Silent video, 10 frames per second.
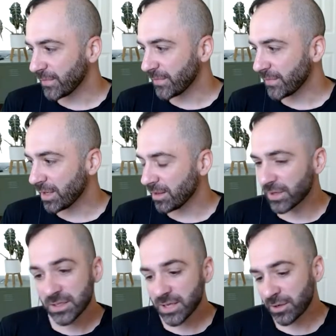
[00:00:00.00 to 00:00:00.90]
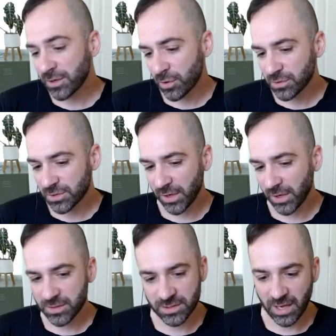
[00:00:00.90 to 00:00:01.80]
The Nintendo devices
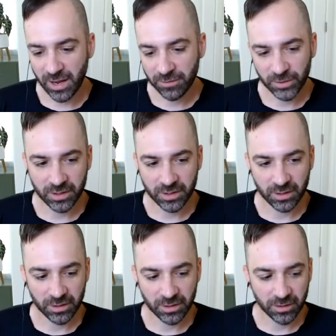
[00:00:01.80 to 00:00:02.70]
have like a,